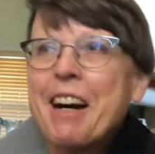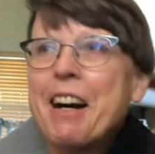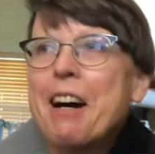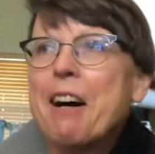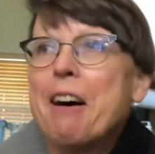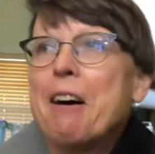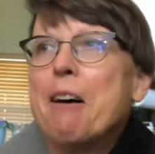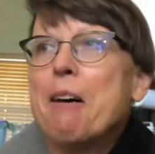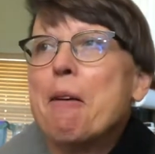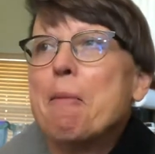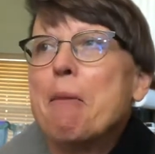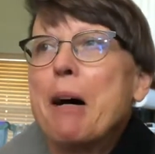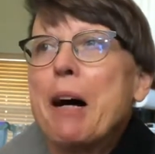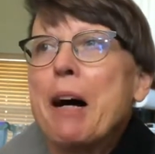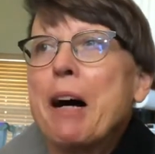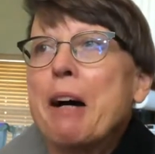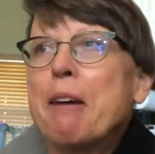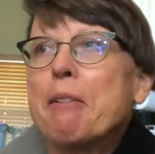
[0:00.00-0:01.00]

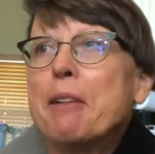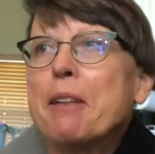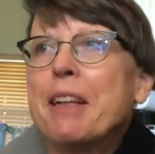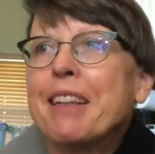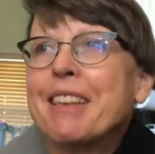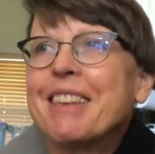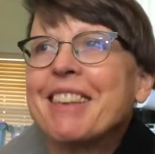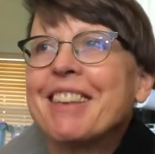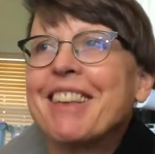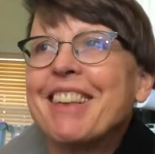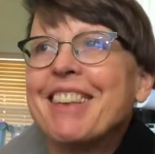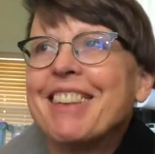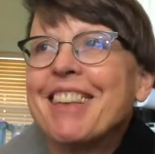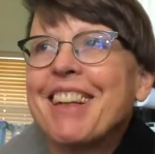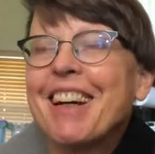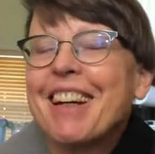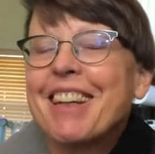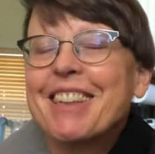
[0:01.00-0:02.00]
I would hesitate to
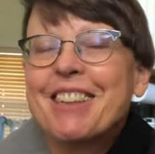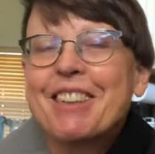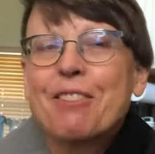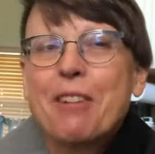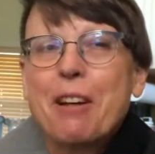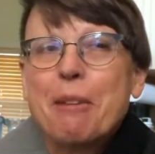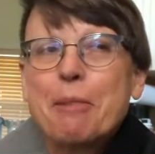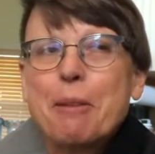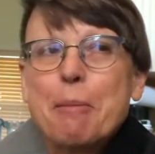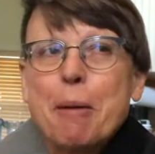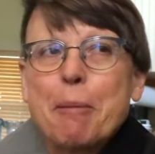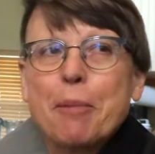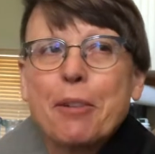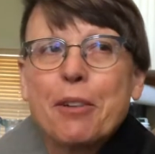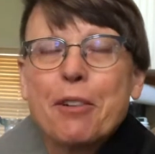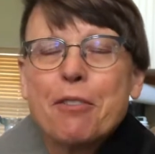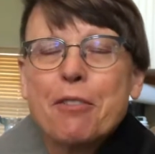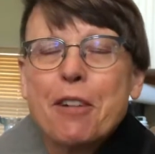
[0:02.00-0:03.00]
ask a family member
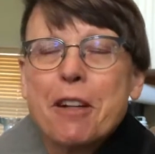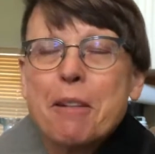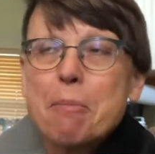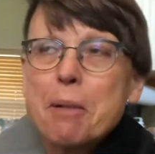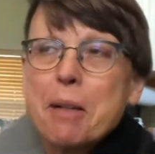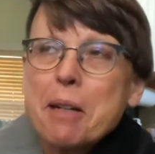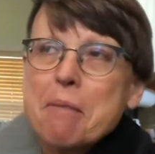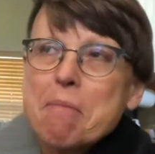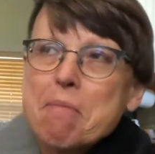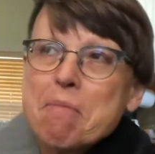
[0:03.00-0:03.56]
or a friend, but